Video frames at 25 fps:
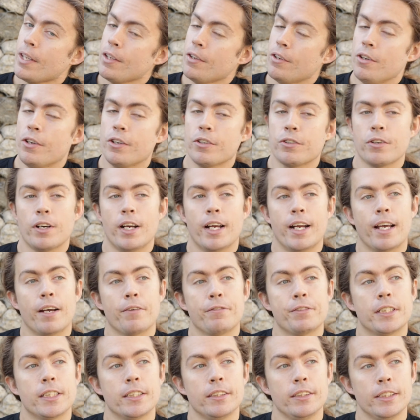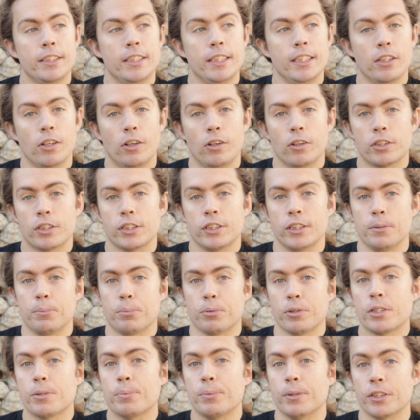You can try out our facility in Oxley,
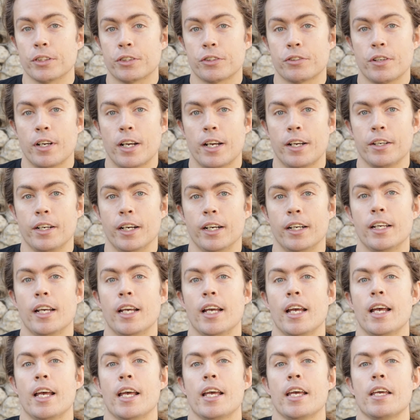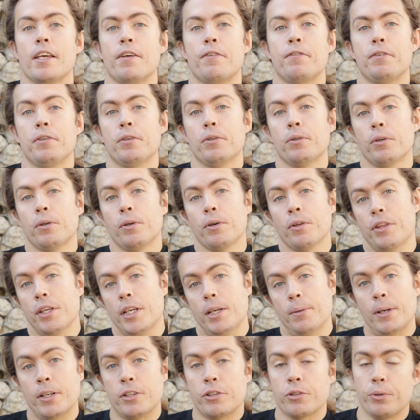Brisbane, Australia. If you're
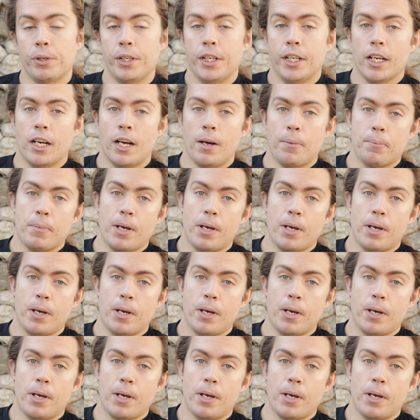thinking about joining up,